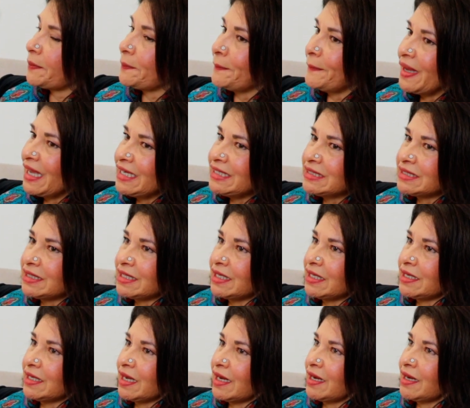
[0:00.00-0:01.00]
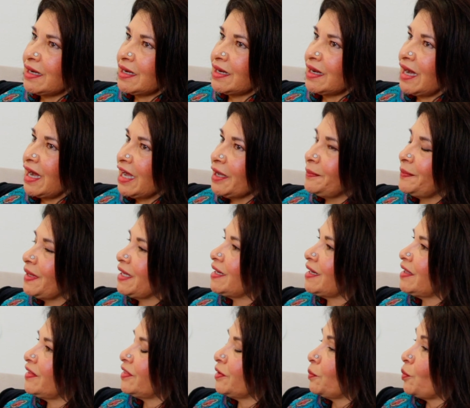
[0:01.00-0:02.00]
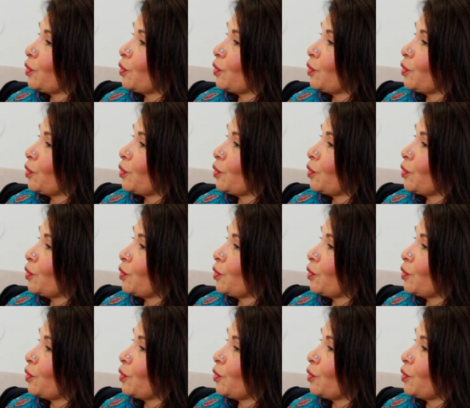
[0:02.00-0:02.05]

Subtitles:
amazing. I've been in the